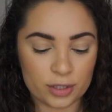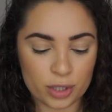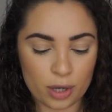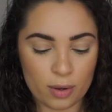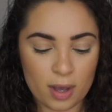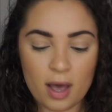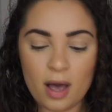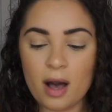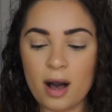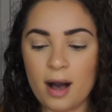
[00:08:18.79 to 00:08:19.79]
So
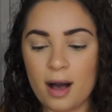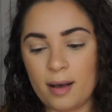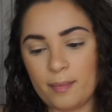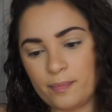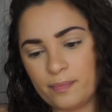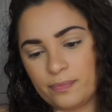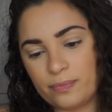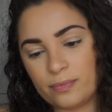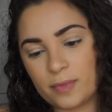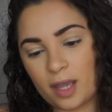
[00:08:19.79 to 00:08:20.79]

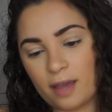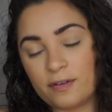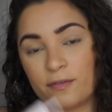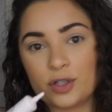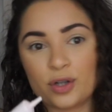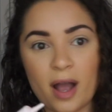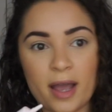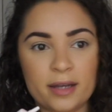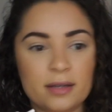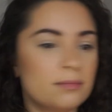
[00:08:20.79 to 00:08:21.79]
I've never tried,